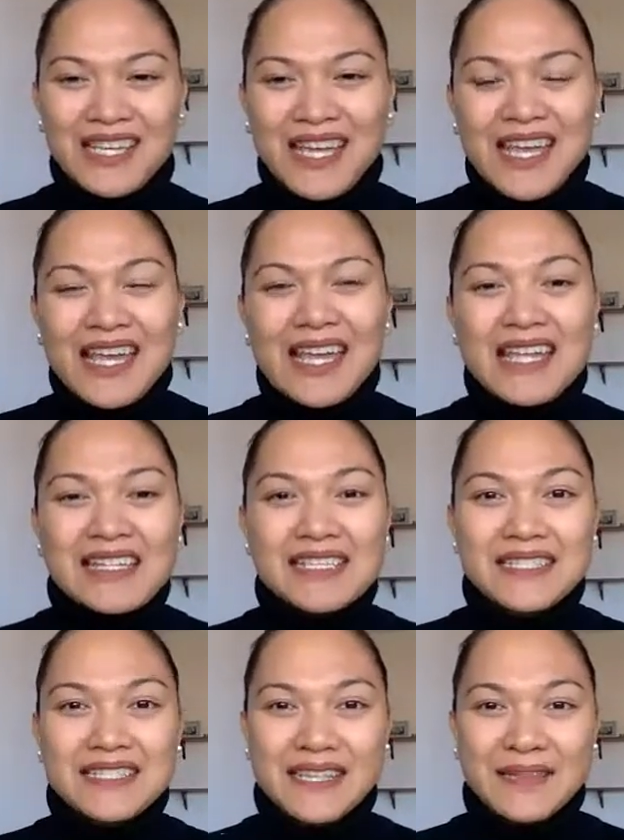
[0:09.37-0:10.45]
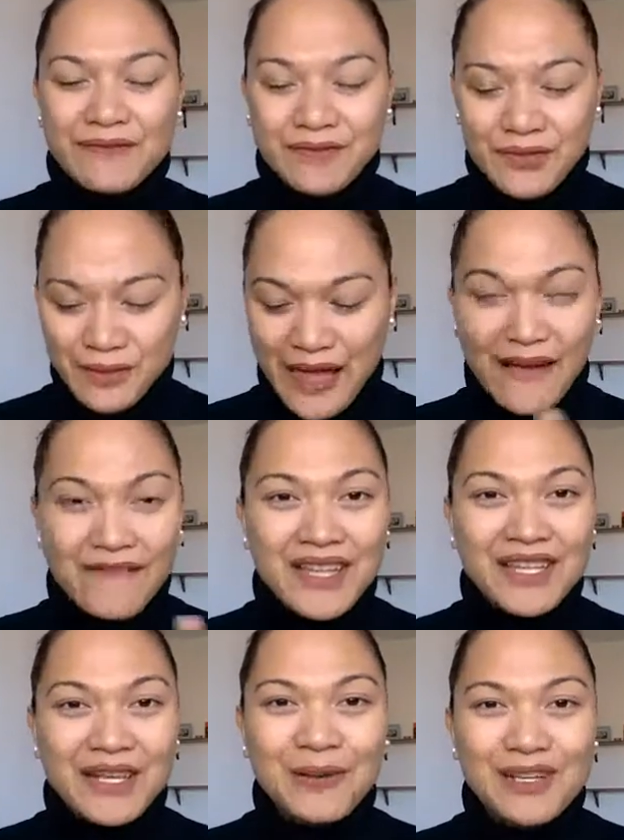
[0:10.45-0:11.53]
And if you have any
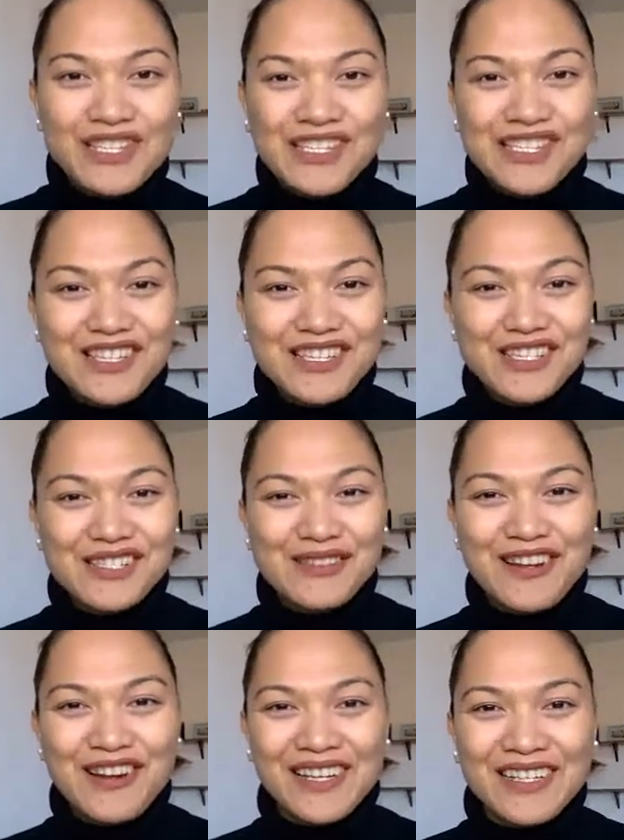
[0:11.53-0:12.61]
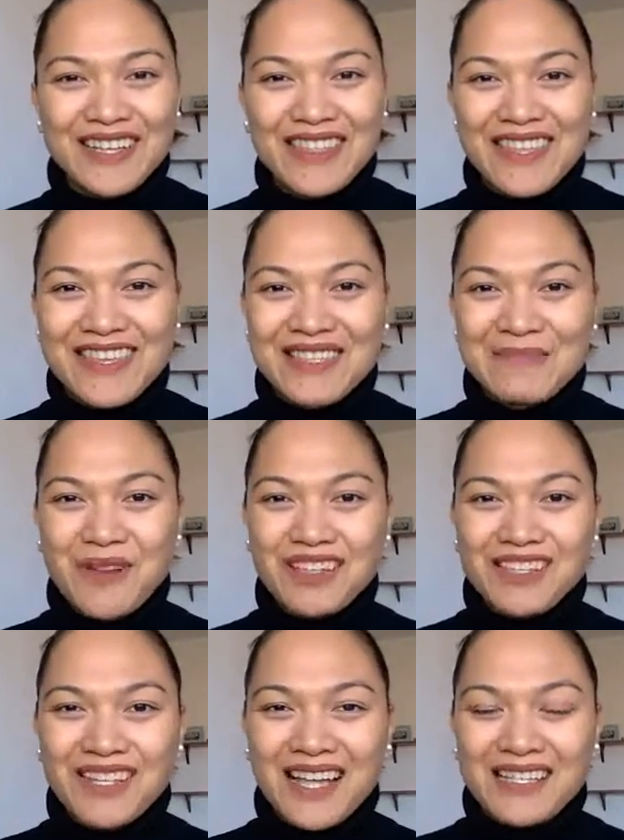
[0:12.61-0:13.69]
questions regarding this
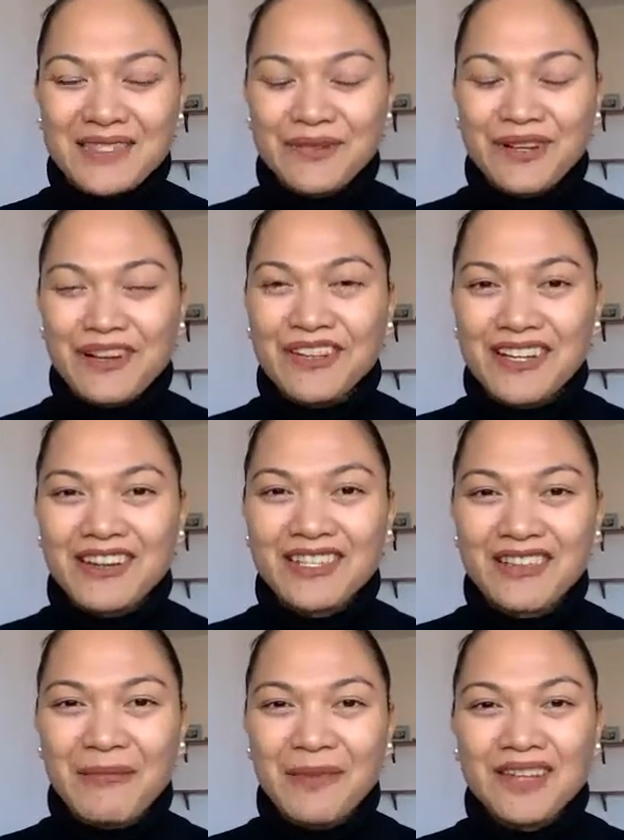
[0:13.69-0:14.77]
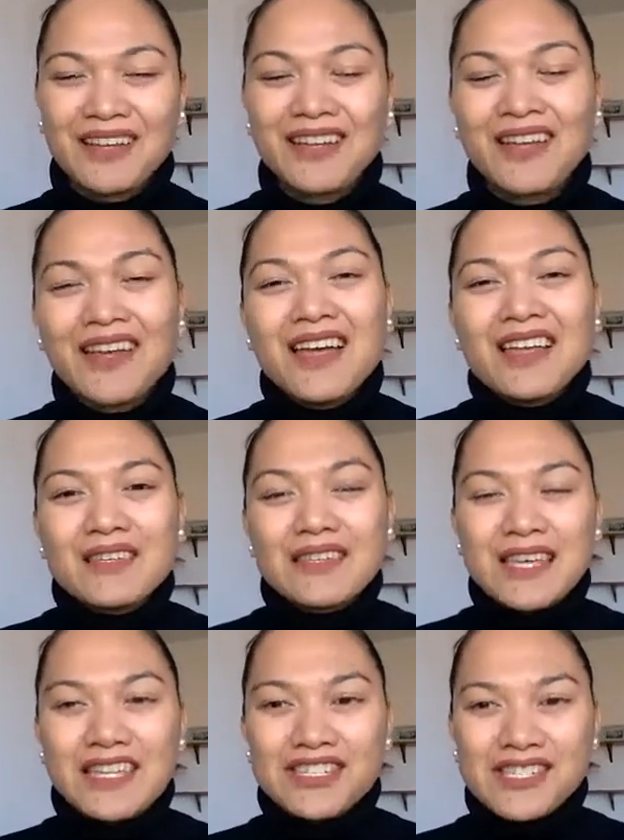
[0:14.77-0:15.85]
broadcast, regarding our topic, you
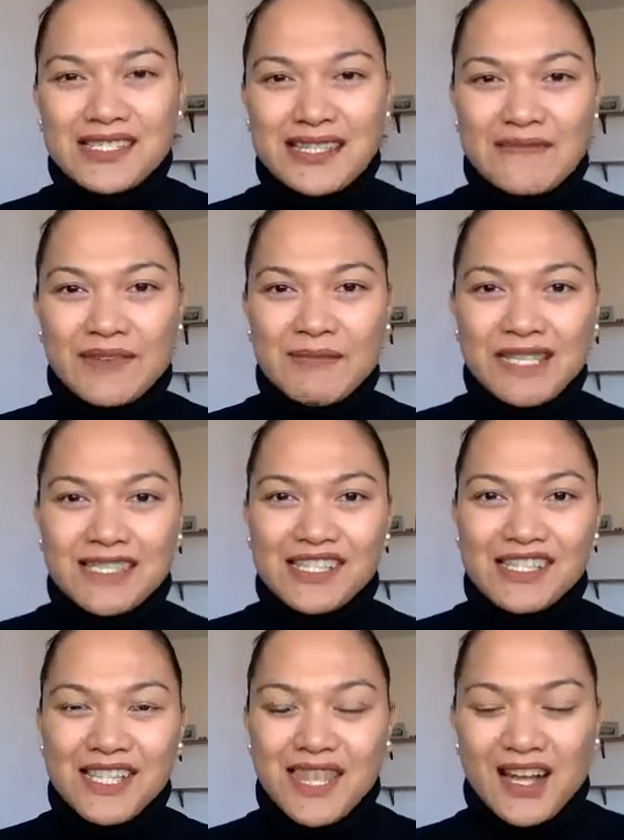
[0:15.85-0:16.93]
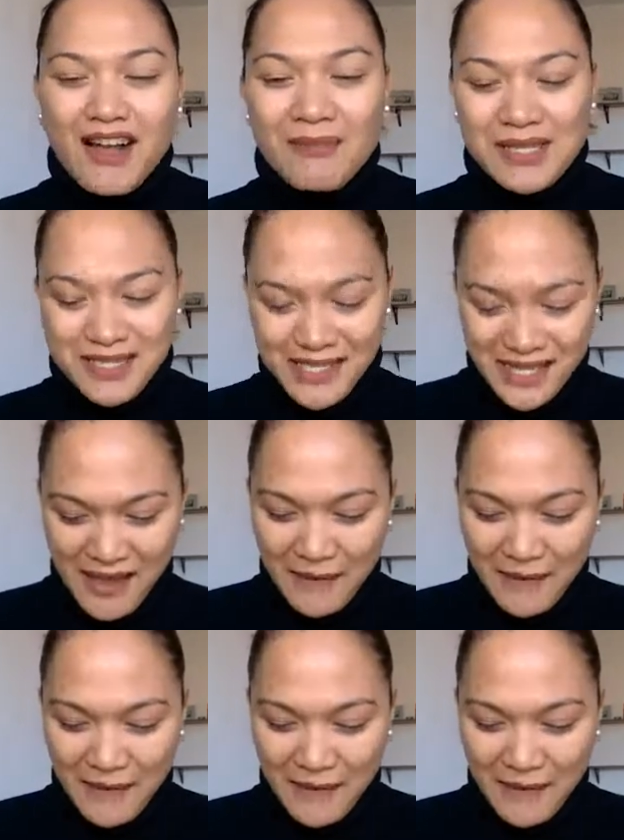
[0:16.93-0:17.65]
can just leave a message in the comment. Yeah.